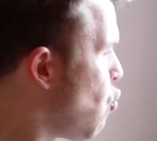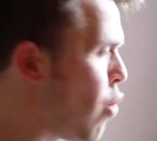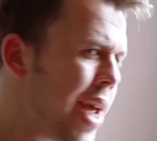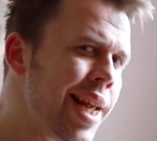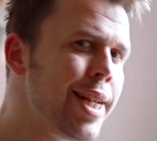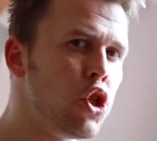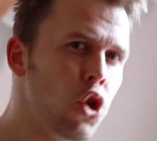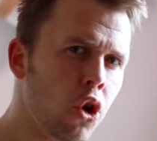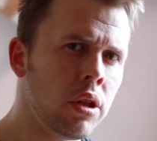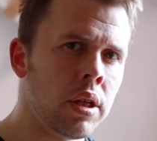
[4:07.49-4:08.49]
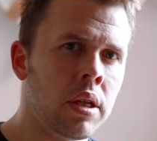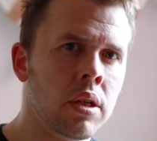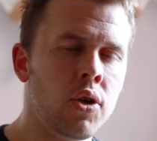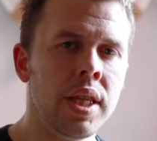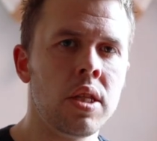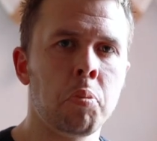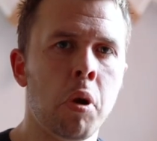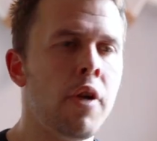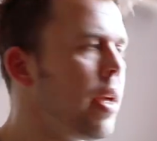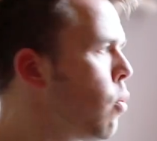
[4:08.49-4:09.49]
really dull,
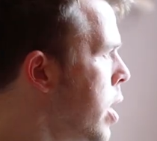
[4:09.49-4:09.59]
uninspiring